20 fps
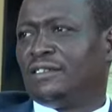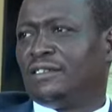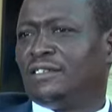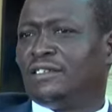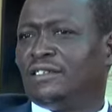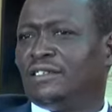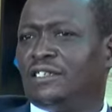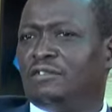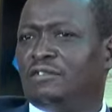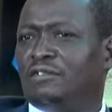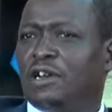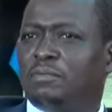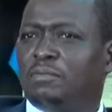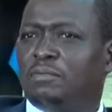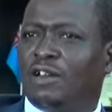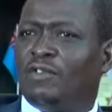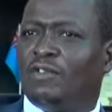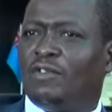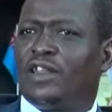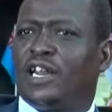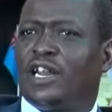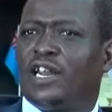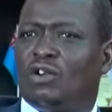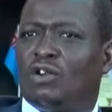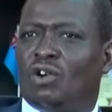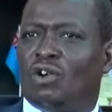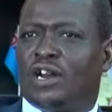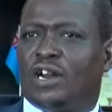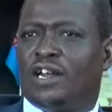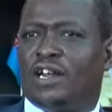Remember, even the
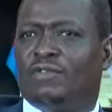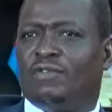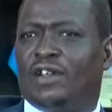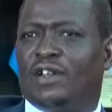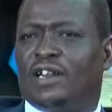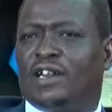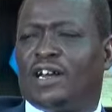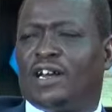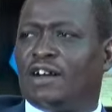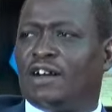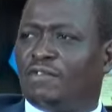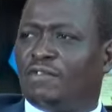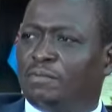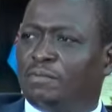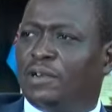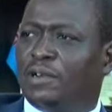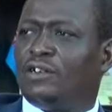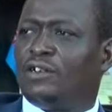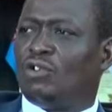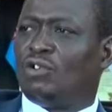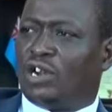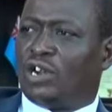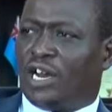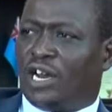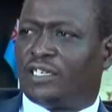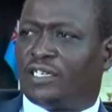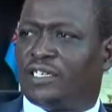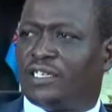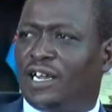donor, even the government donors,